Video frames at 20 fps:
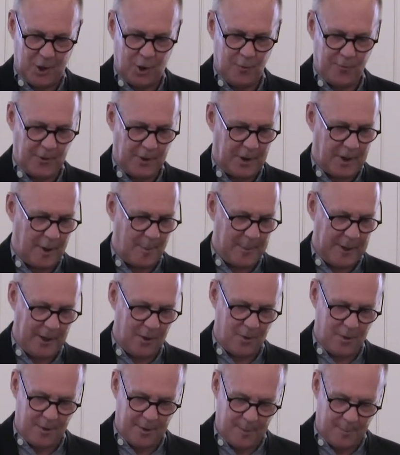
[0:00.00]
you for
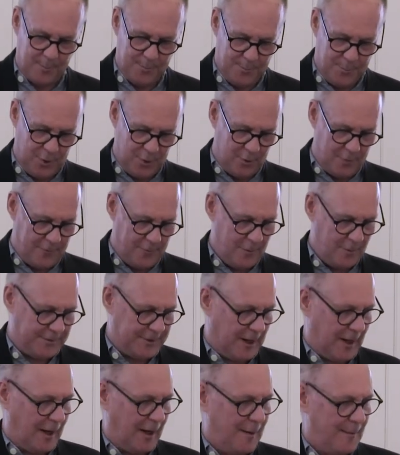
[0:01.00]
coming on a beautiful
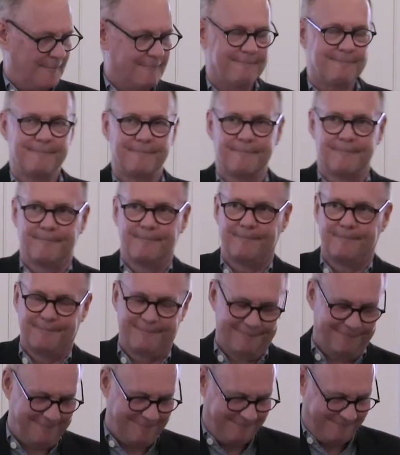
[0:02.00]
day.
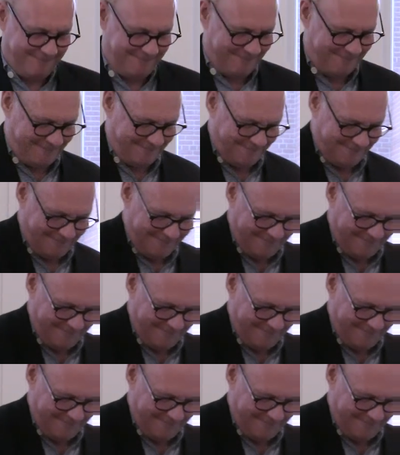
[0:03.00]
Does anyone